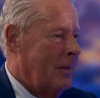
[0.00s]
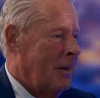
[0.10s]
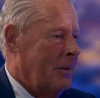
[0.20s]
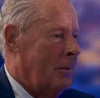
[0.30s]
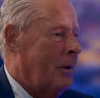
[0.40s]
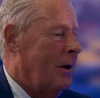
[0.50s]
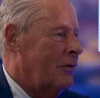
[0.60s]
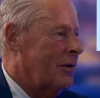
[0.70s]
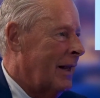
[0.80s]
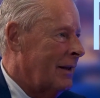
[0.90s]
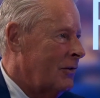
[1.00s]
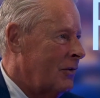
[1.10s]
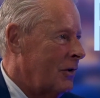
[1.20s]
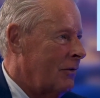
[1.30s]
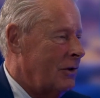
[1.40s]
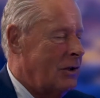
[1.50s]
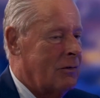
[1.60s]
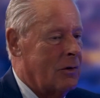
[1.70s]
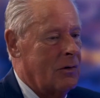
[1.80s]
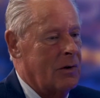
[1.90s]
the personality of it. You've
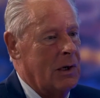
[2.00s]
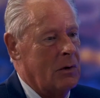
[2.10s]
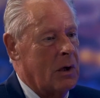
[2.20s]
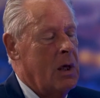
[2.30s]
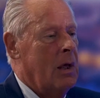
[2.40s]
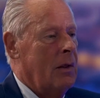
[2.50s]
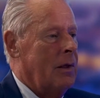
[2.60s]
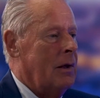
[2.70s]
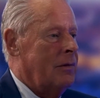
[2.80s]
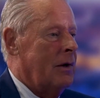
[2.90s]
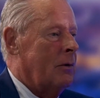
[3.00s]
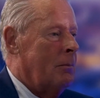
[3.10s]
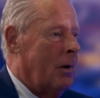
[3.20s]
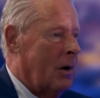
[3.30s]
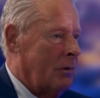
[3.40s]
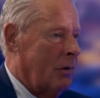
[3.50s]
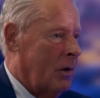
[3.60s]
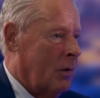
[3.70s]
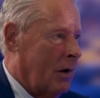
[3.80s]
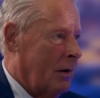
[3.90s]
got to say, look, there are my
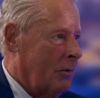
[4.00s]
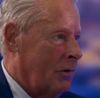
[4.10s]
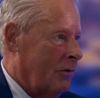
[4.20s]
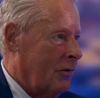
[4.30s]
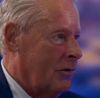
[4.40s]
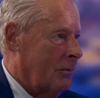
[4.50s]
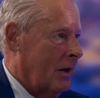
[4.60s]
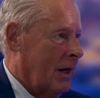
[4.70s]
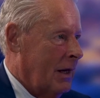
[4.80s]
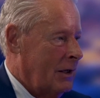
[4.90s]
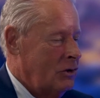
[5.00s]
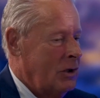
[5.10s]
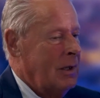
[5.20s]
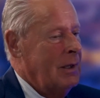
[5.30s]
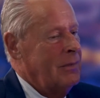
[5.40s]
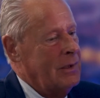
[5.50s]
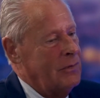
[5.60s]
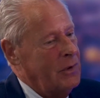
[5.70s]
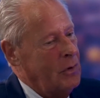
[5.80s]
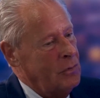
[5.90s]
requirements for some cash. There's
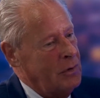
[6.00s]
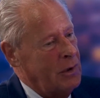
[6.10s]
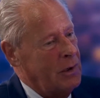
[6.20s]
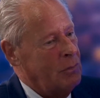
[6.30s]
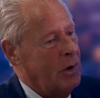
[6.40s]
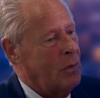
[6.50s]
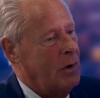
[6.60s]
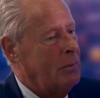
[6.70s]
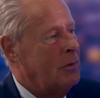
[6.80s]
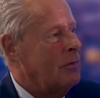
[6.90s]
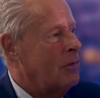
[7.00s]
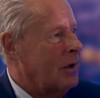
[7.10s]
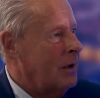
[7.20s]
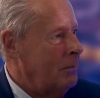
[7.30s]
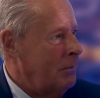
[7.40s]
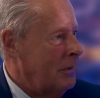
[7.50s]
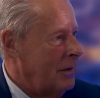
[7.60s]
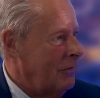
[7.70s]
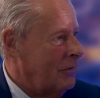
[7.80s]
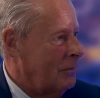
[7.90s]
the ongoing requirement of the company
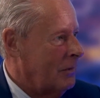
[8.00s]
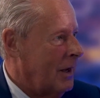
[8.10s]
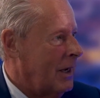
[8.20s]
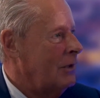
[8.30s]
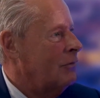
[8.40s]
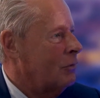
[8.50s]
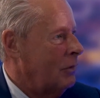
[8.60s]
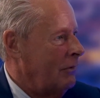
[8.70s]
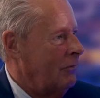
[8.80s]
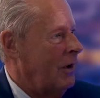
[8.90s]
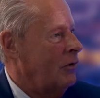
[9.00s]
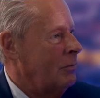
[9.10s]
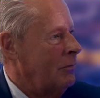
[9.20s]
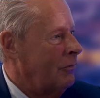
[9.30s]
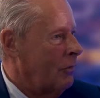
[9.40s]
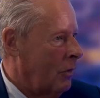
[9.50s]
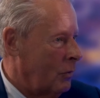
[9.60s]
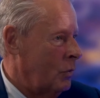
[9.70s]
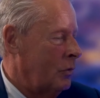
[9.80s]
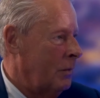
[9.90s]
for some cash for reinvestment, for
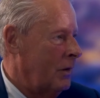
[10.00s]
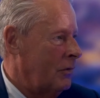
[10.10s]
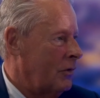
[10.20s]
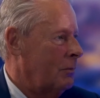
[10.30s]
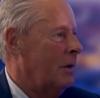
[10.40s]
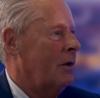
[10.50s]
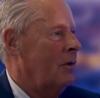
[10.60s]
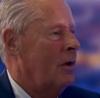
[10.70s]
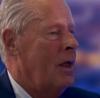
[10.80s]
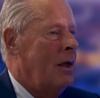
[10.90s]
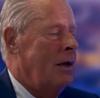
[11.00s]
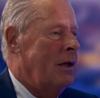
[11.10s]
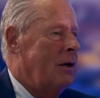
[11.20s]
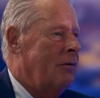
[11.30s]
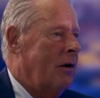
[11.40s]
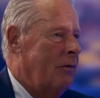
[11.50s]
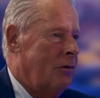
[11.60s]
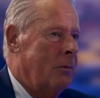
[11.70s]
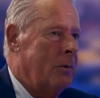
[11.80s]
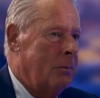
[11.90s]
onward business, because very
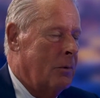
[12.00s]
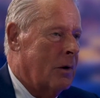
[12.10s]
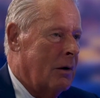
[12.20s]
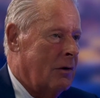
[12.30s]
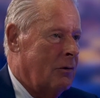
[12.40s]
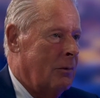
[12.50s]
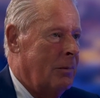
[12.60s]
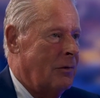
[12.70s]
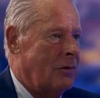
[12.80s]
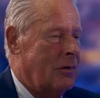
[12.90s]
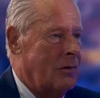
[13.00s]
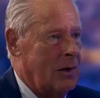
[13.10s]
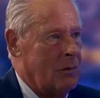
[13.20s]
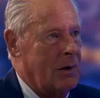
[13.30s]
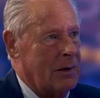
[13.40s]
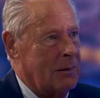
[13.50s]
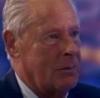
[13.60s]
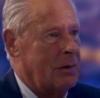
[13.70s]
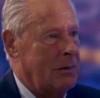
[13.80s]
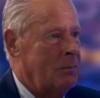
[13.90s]
few people go into a business and say, right, I'm
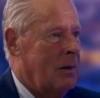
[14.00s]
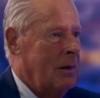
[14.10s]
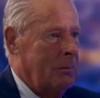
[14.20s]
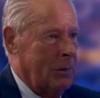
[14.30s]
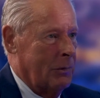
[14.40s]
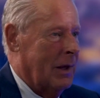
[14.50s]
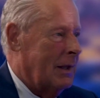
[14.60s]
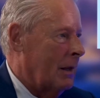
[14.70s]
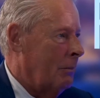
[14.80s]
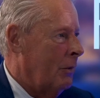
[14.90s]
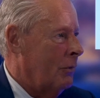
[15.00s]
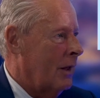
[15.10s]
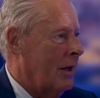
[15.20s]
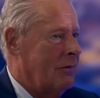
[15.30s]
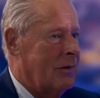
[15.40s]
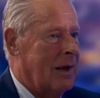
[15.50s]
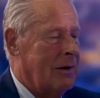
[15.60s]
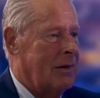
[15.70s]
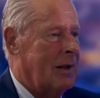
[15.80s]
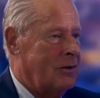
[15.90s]
going to build that little building over there
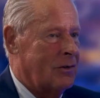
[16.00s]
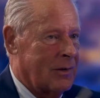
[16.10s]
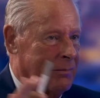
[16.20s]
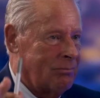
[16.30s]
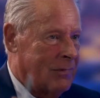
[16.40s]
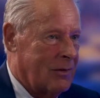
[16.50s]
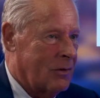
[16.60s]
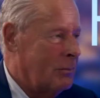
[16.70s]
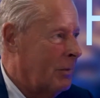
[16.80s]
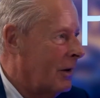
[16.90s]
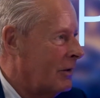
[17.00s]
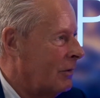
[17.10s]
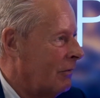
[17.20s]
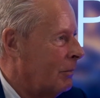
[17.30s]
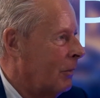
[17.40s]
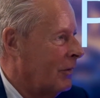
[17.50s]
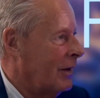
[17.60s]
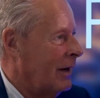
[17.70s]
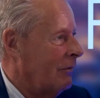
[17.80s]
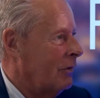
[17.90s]
and then just kiss goodbye to everybody
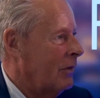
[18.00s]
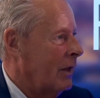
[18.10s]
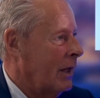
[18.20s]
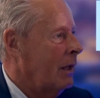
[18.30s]
and everything.